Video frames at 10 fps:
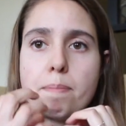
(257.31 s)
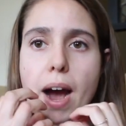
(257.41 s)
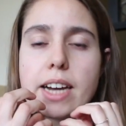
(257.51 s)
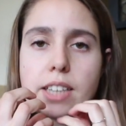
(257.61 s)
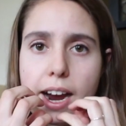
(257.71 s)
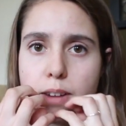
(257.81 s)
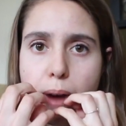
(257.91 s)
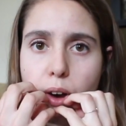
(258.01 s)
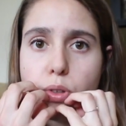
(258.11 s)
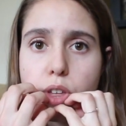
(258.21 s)
my entire
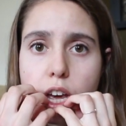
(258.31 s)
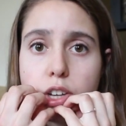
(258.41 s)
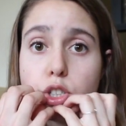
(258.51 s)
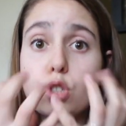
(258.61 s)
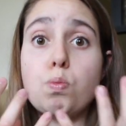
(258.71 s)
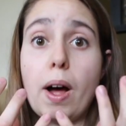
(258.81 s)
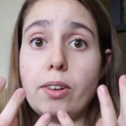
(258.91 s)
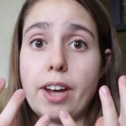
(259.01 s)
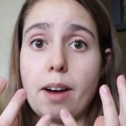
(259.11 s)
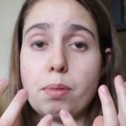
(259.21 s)
mouth
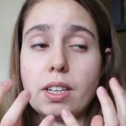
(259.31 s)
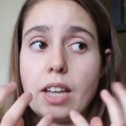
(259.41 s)
swelled up,